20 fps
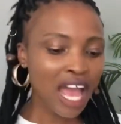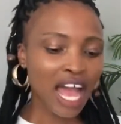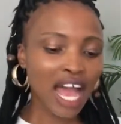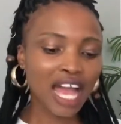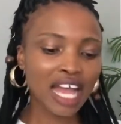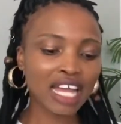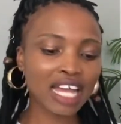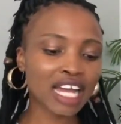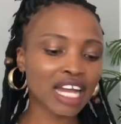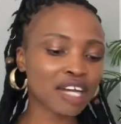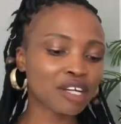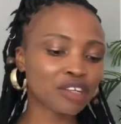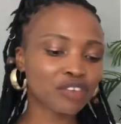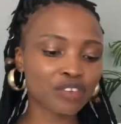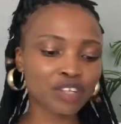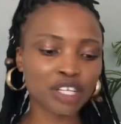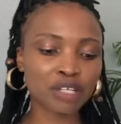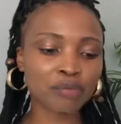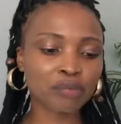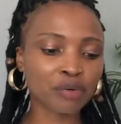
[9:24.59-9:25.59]
I can't
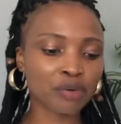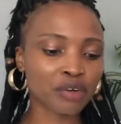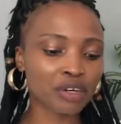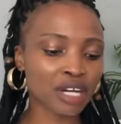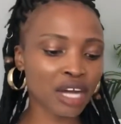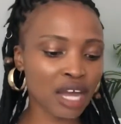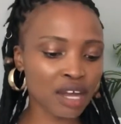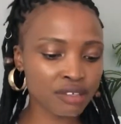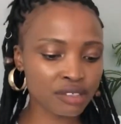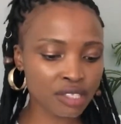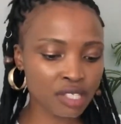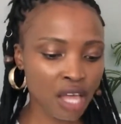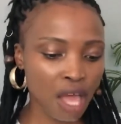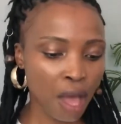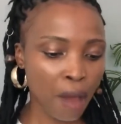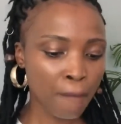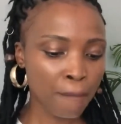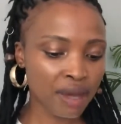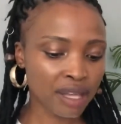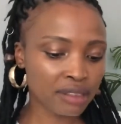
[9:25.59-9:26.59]
really pronounce.
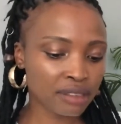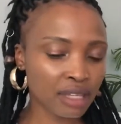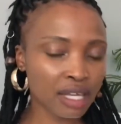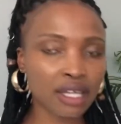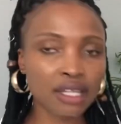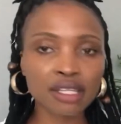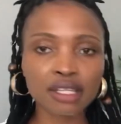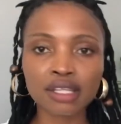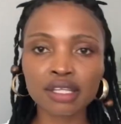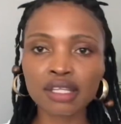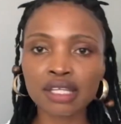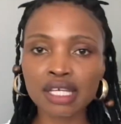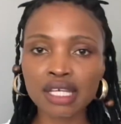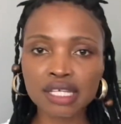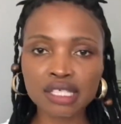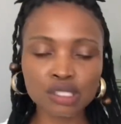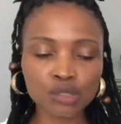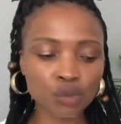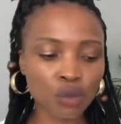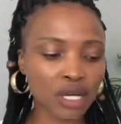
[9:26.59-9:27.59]
But then
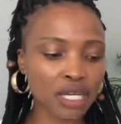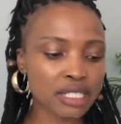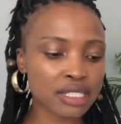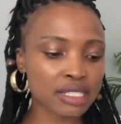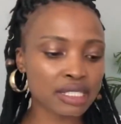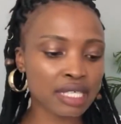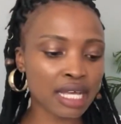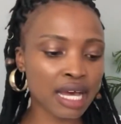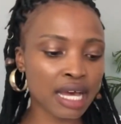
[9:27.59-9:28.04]
these ones,